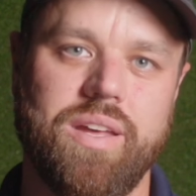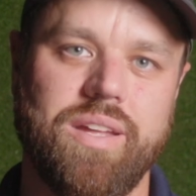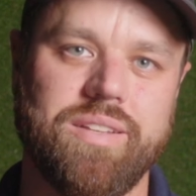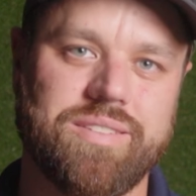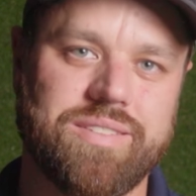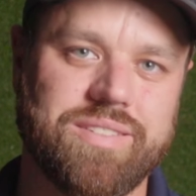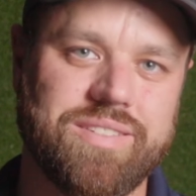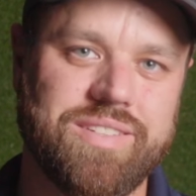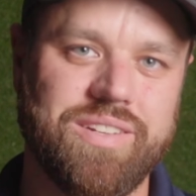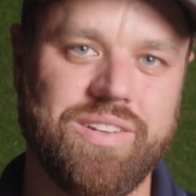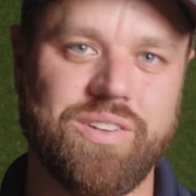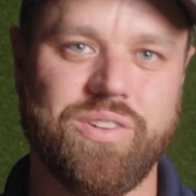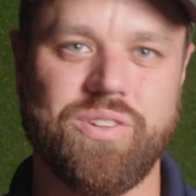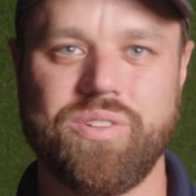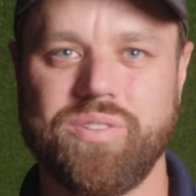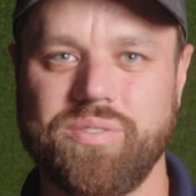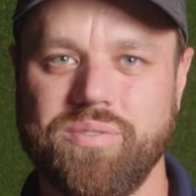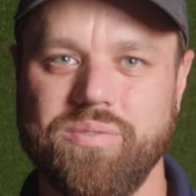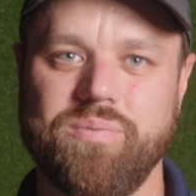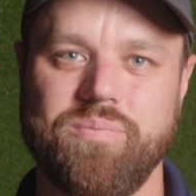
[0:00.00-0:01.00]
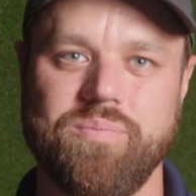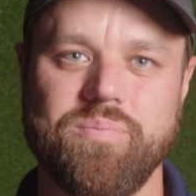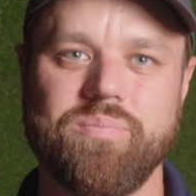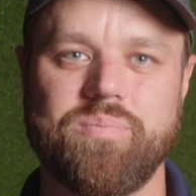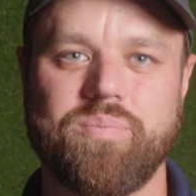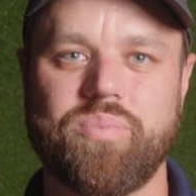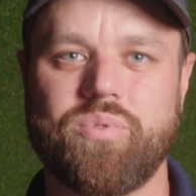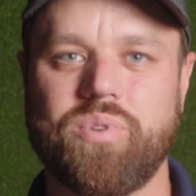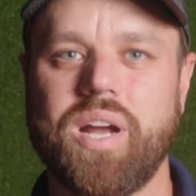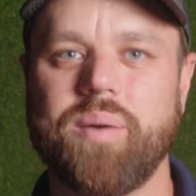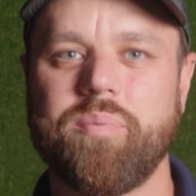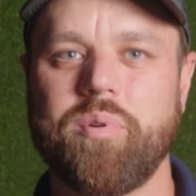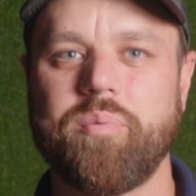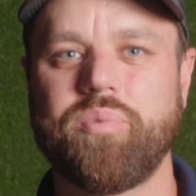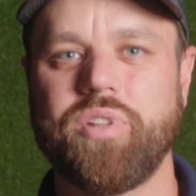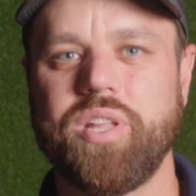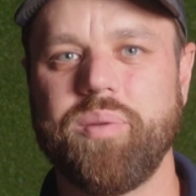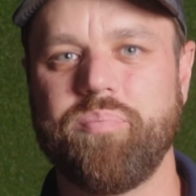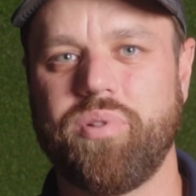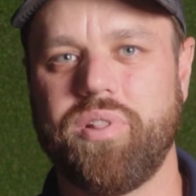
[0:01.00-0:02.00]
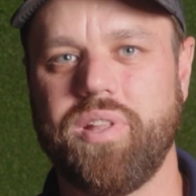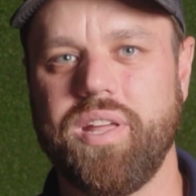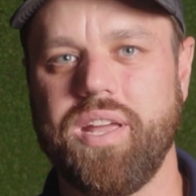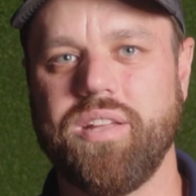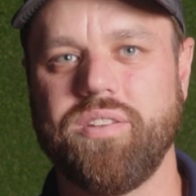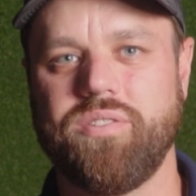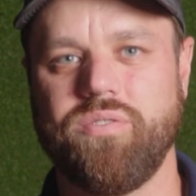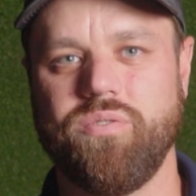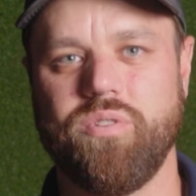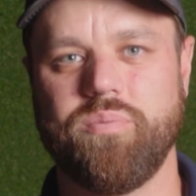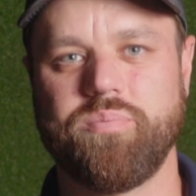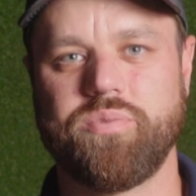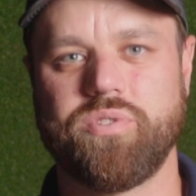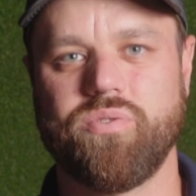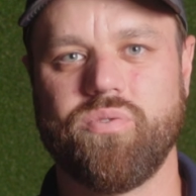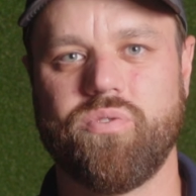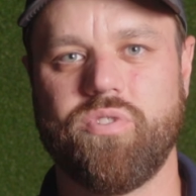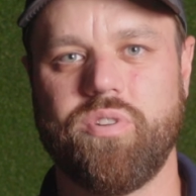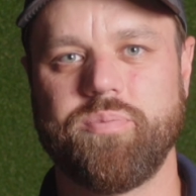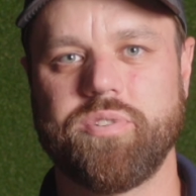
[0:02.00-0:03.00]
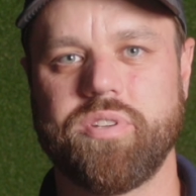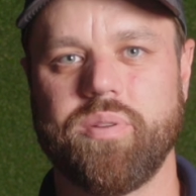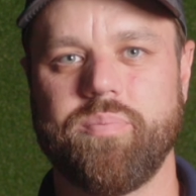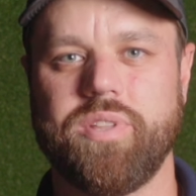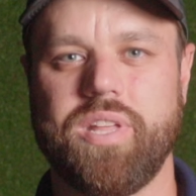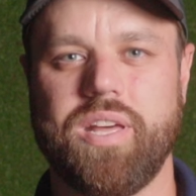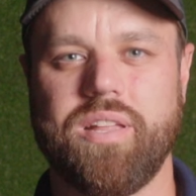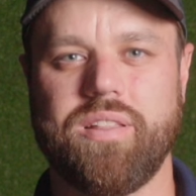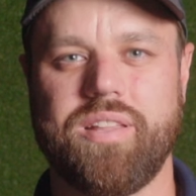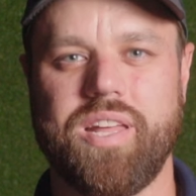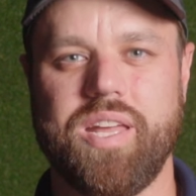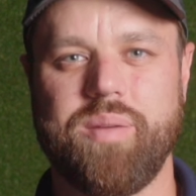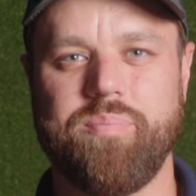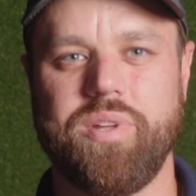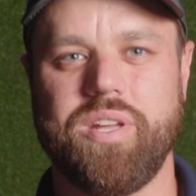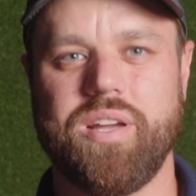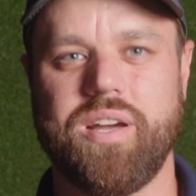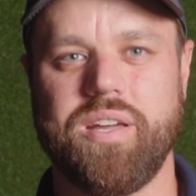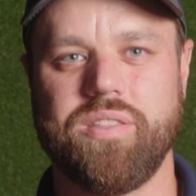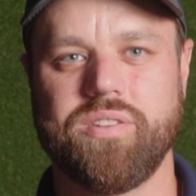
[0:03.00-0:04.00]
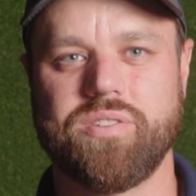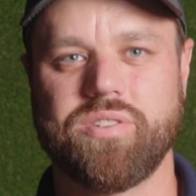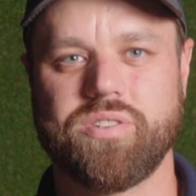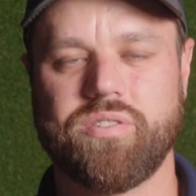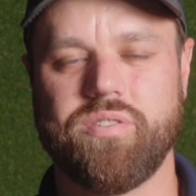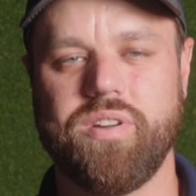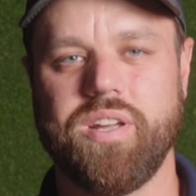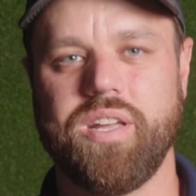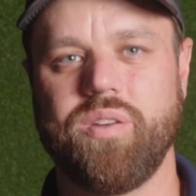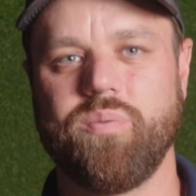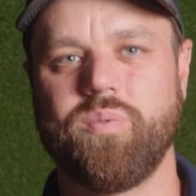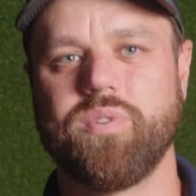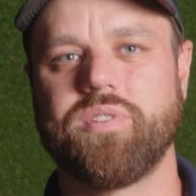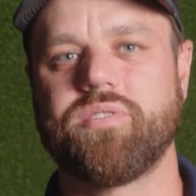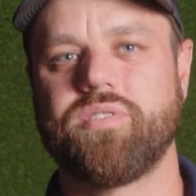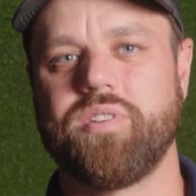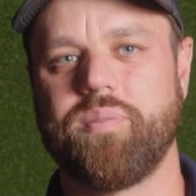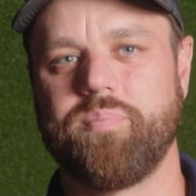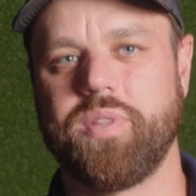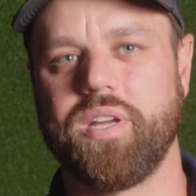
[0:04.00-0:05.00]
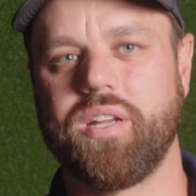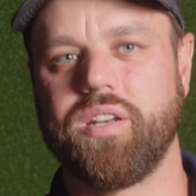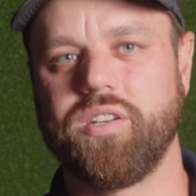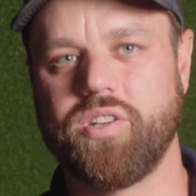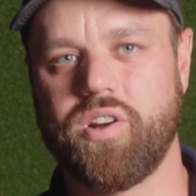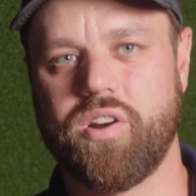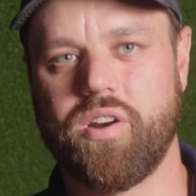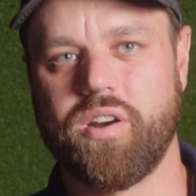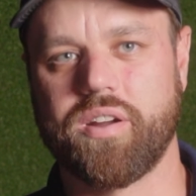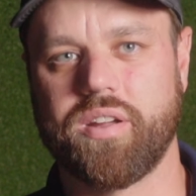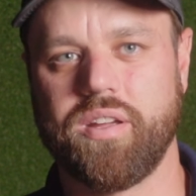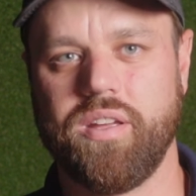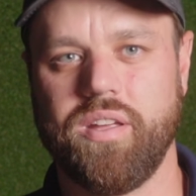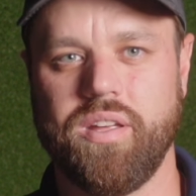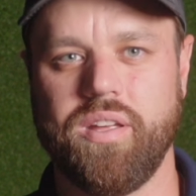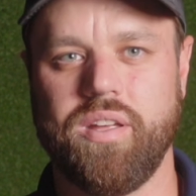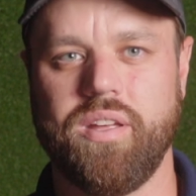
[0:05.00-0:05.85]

and still probably plan to absorb some of that light behind the screen with something dark.